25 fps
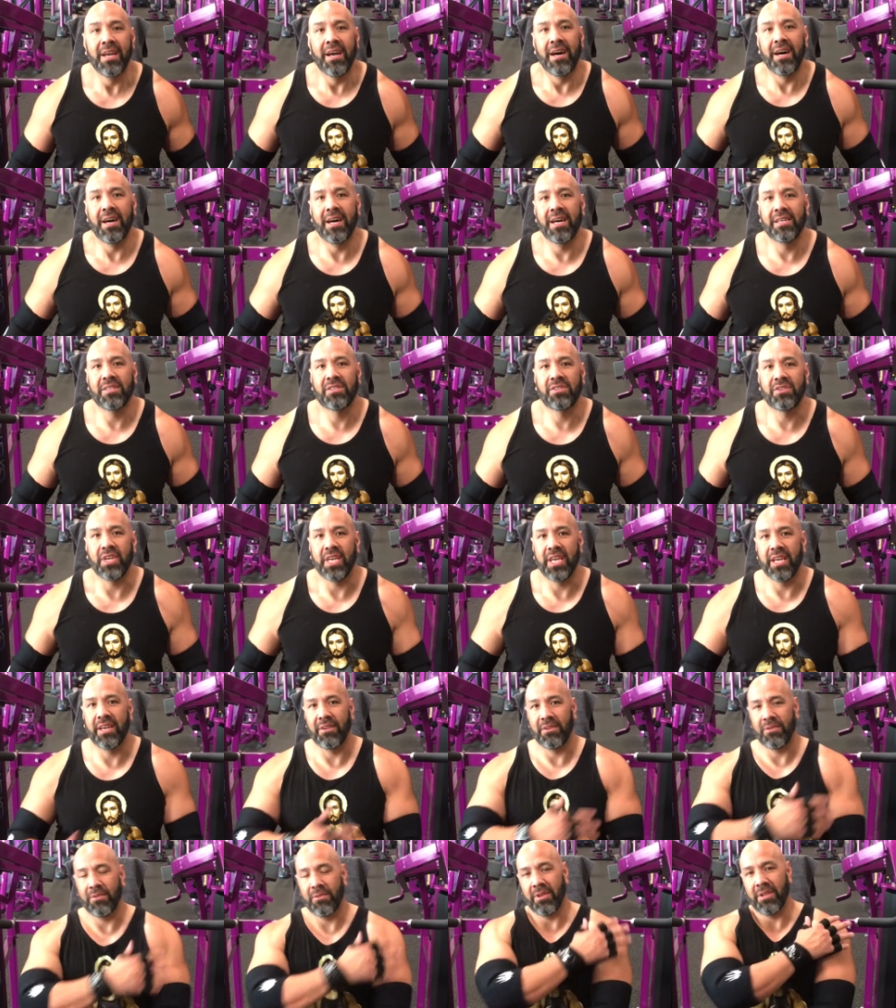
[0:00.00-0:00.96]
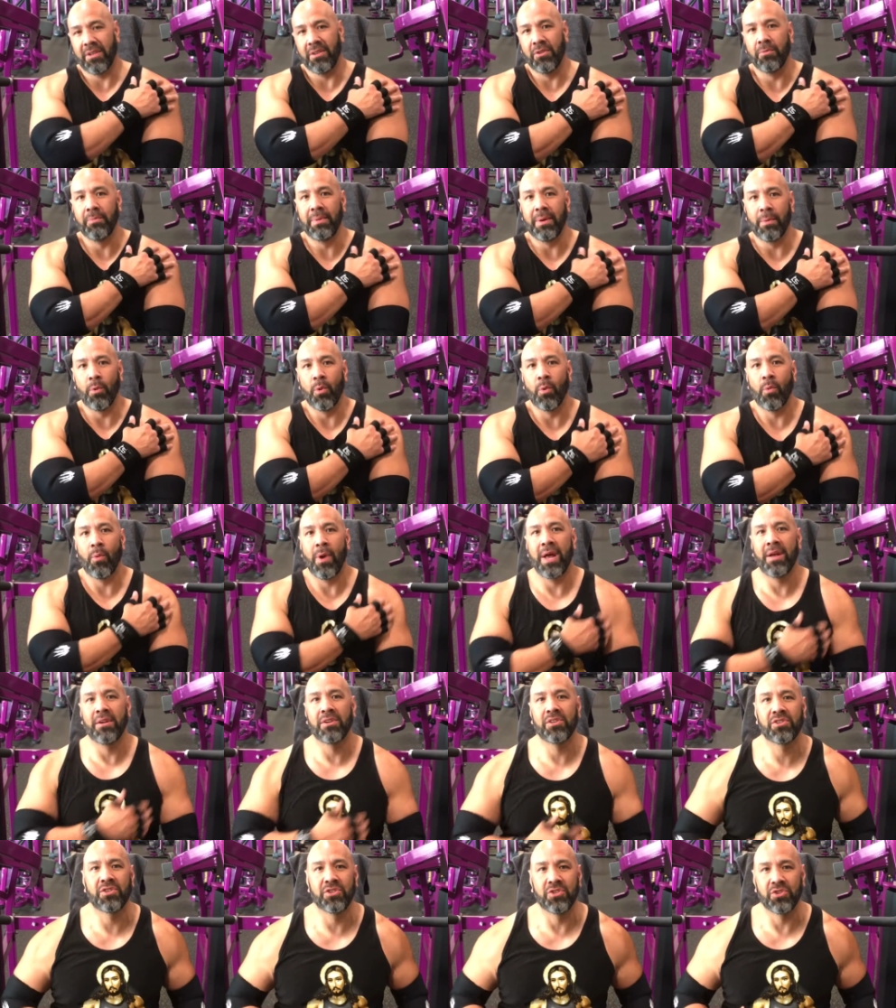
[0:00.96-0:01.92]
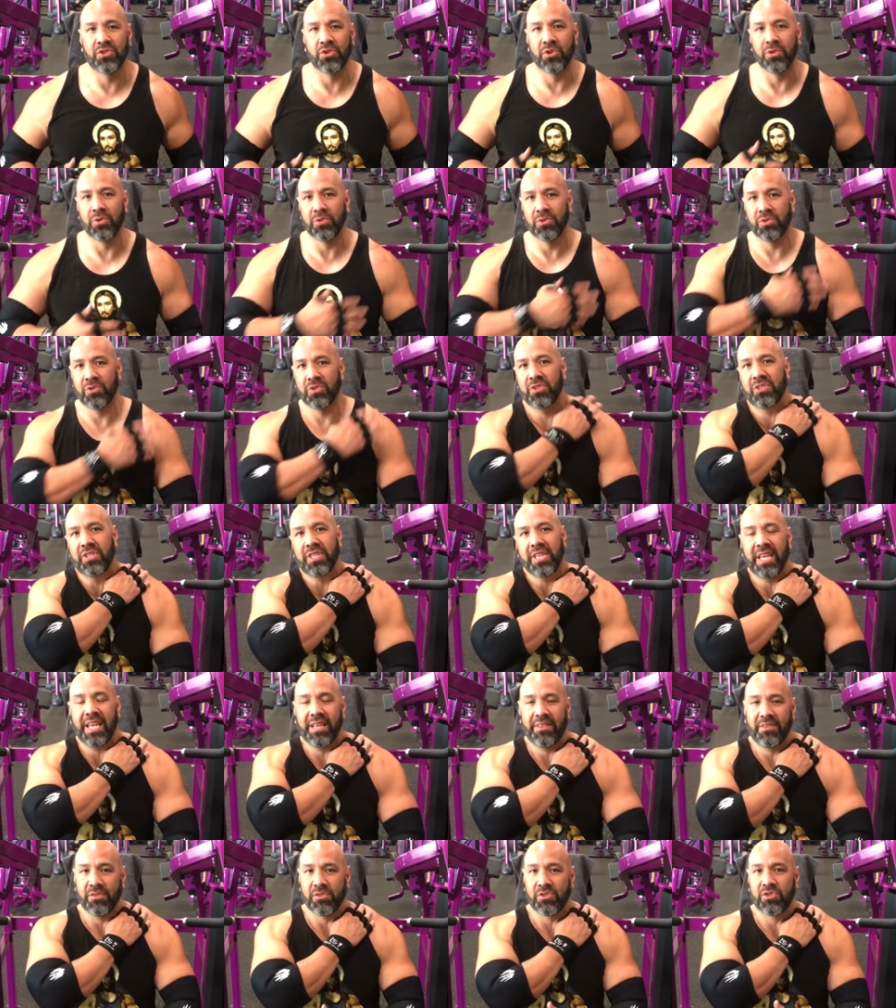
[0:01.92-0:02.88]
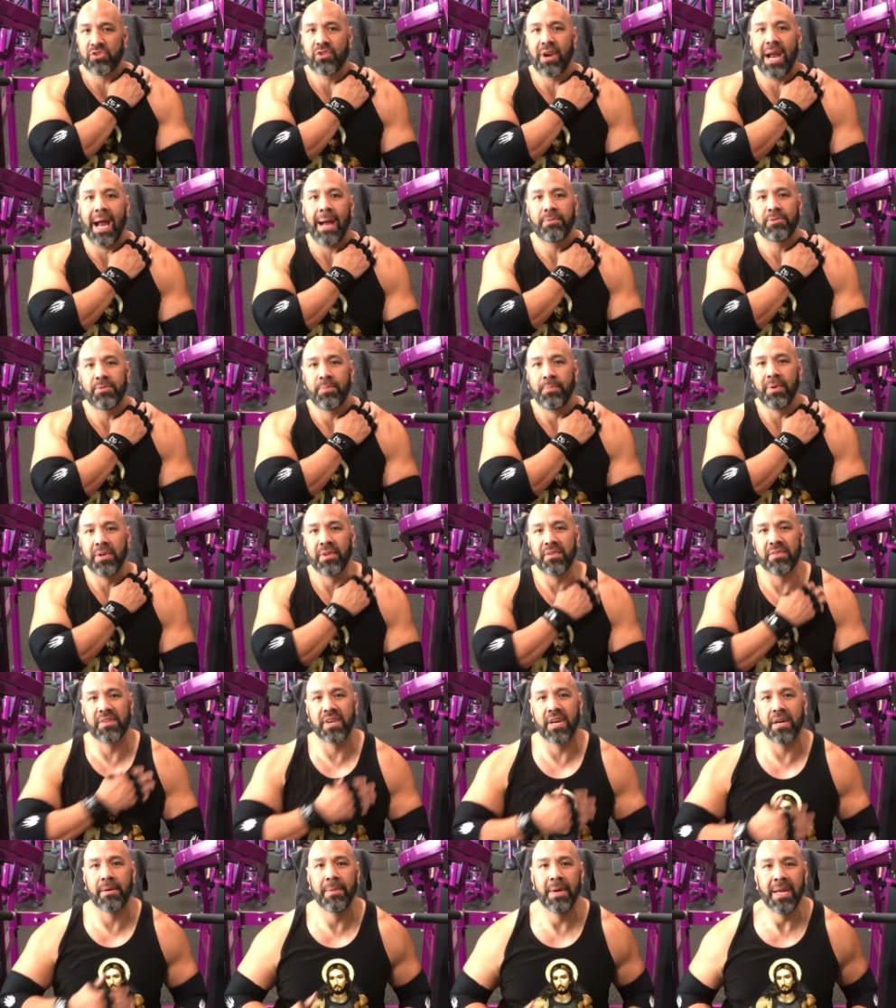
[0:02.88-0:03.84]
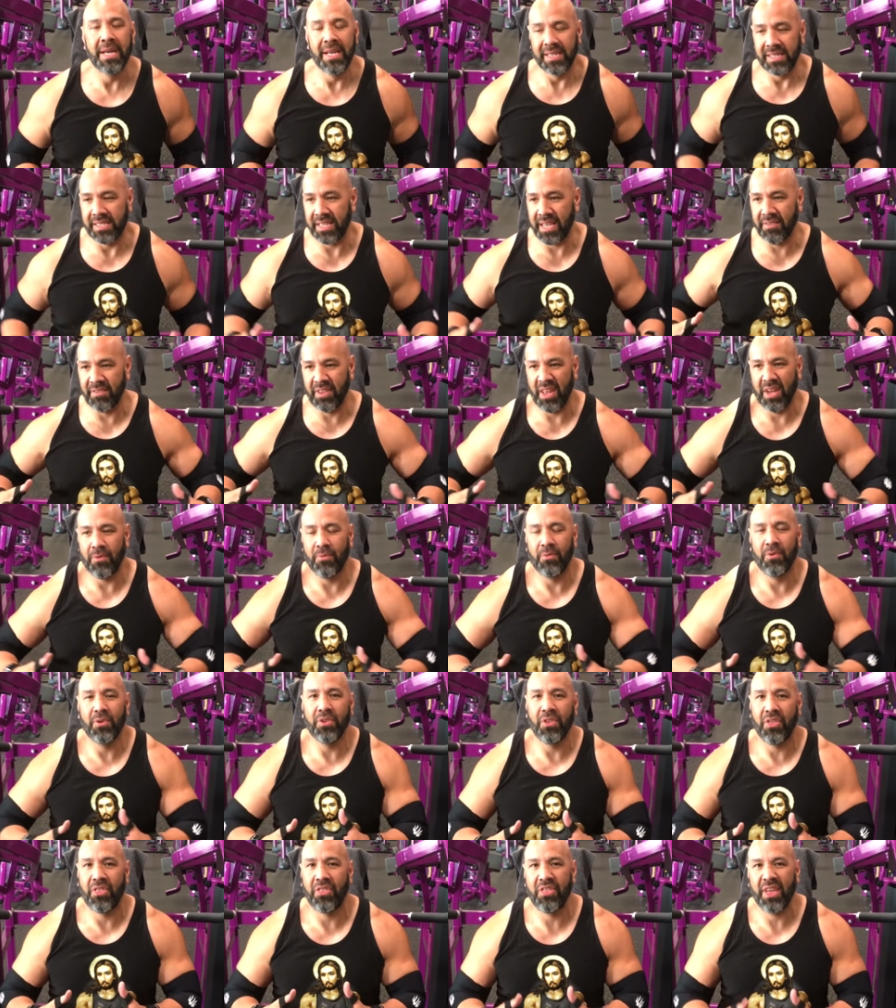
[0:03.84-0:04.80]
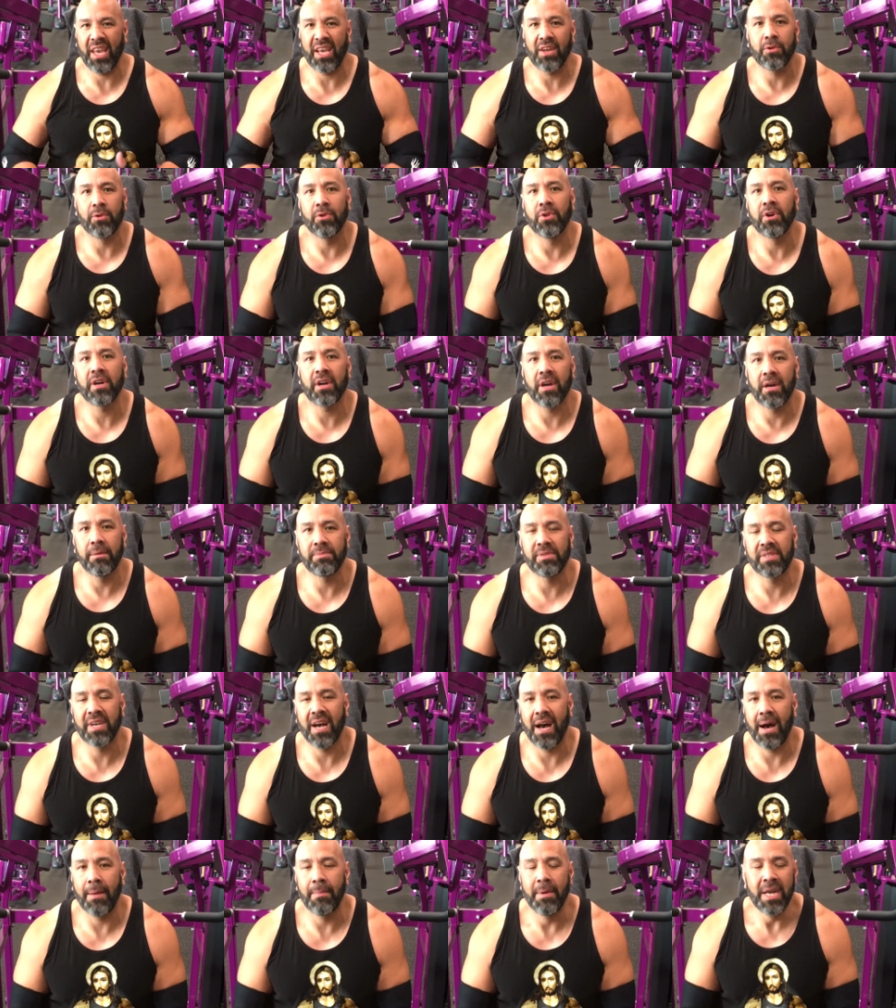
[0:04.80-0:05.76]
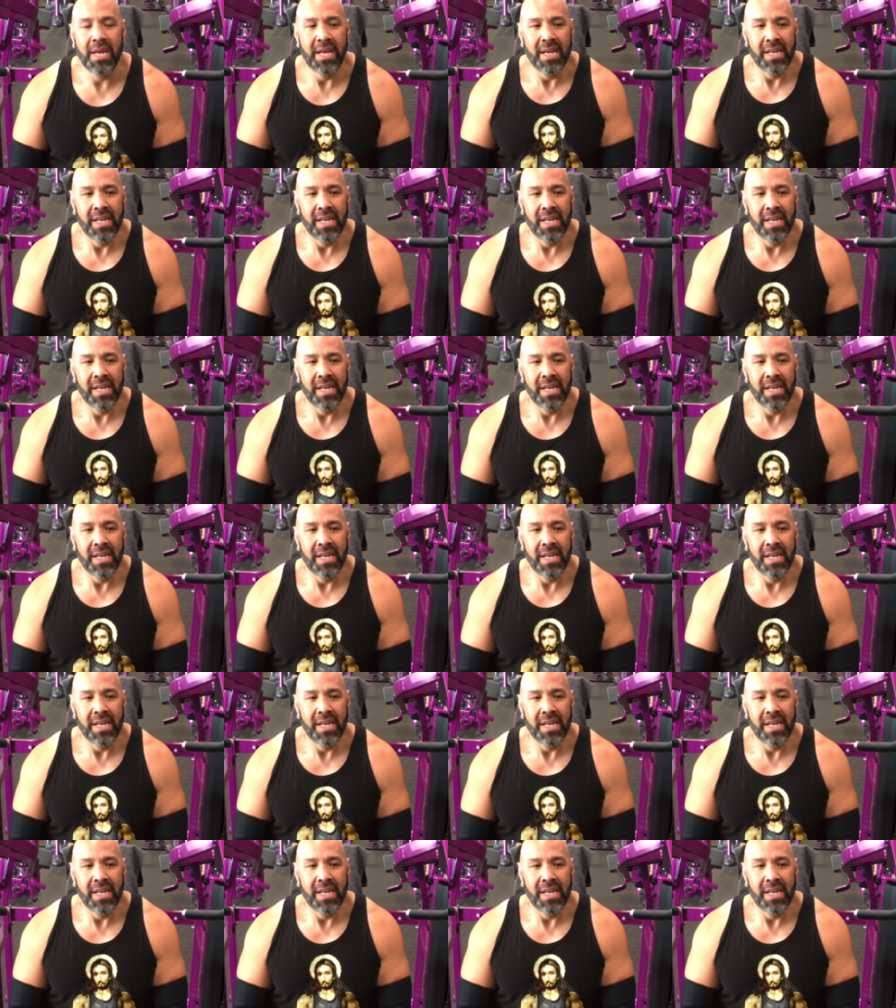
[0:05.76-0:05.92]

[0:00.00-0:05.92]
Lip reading: to get a little bit more roundness in the shoulders, to get those traps built up, to give you that real thick look up top.